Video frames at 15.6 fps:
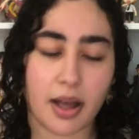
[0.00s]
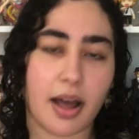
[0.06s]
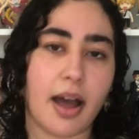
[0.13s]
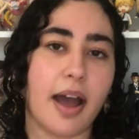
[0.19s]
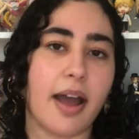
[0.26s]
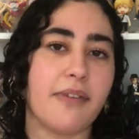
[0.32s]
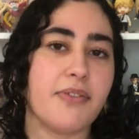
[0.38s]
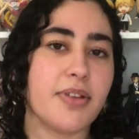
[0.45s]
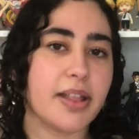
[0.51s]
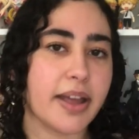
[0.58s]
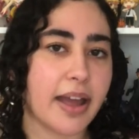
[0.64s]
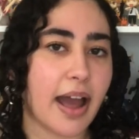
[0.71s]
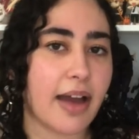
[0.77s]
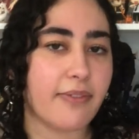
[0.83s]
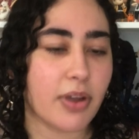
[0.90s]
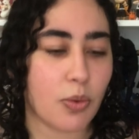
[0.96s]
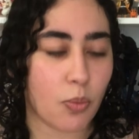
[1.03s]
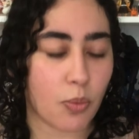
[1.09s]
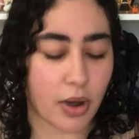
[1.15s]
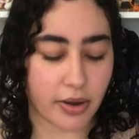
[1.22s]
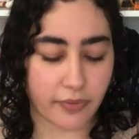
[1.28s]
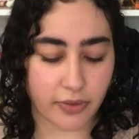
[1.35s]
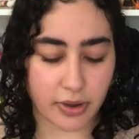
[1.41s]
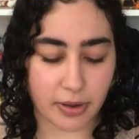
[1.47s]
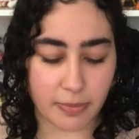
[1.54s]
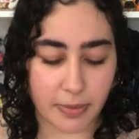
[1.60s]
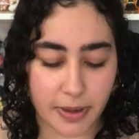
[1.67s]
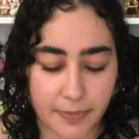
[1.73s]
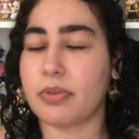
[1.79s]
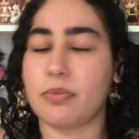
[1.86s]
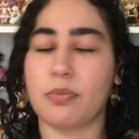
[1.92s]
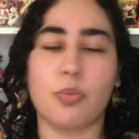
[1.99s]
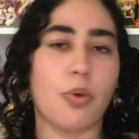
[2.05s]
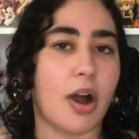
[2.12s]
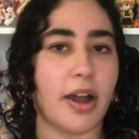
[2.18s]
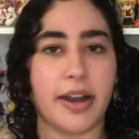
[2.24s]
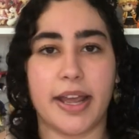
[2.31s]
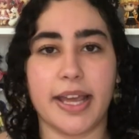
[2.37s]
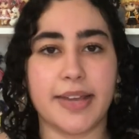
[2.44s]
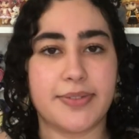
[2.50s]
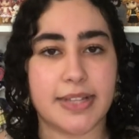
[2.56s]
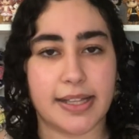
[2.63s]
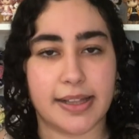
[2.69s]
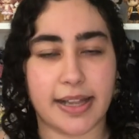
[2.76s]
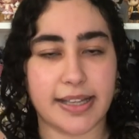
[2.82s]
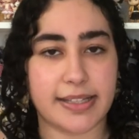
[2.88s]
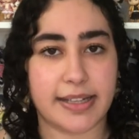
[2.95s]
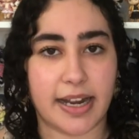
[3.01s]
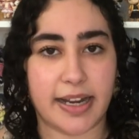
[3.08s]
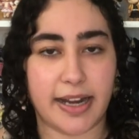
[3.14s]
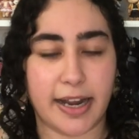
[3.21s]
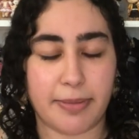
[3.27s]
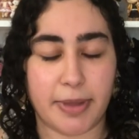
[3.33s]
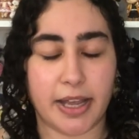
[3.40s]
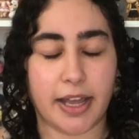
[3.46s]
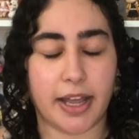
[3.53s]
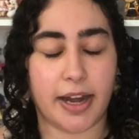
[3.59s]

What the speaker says: I feel like having one of them, one, it gives it less dynamic,